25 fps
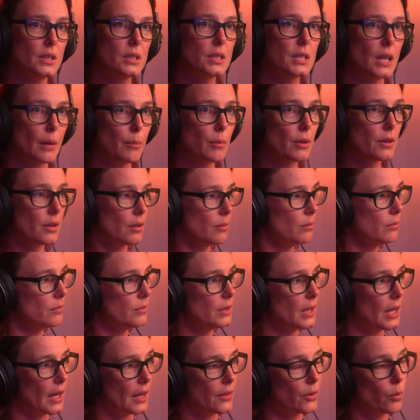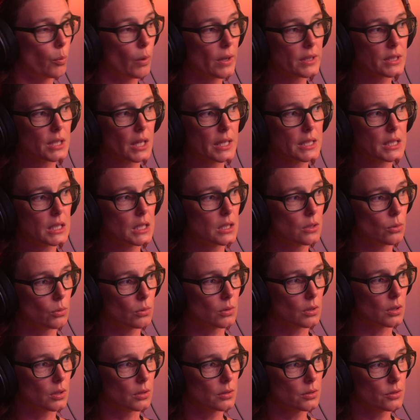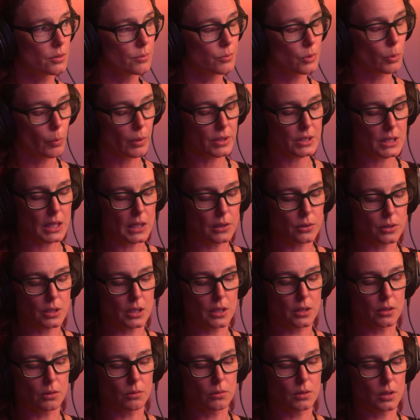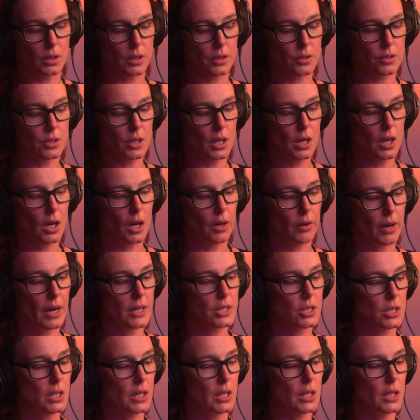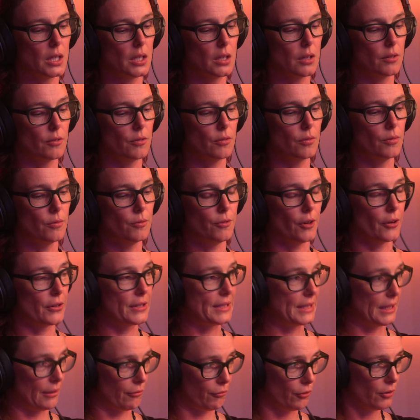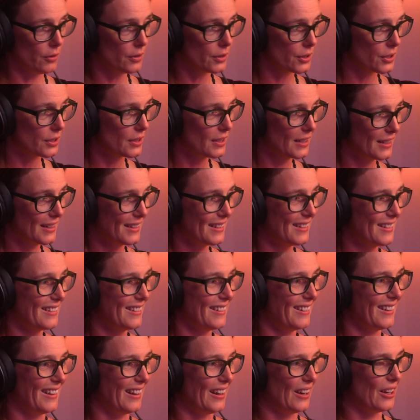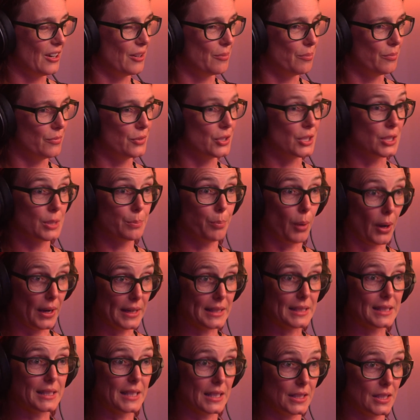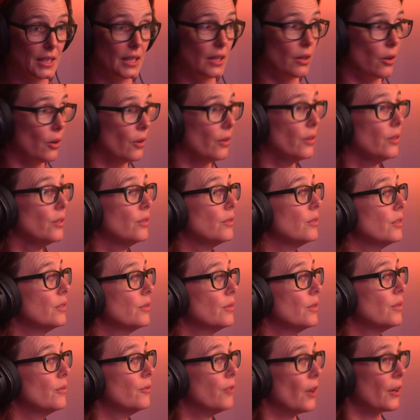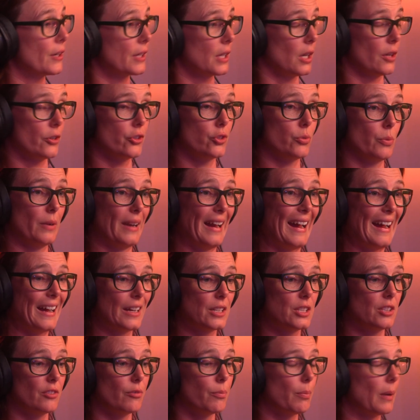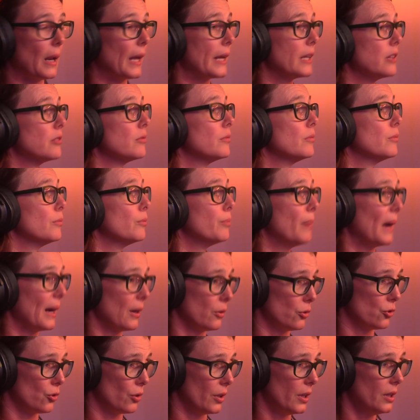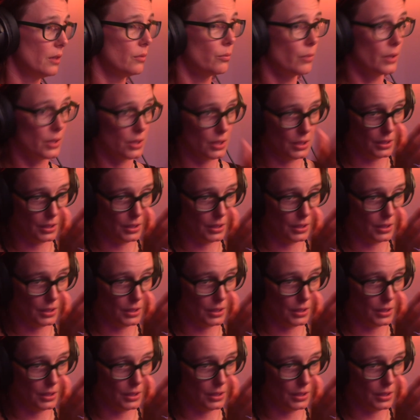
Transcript: Some of them, yeah. The ones I did in Auckland, the ones I looked at in Auckland are actually very different, despite sitting on very close to an active plate boundary, which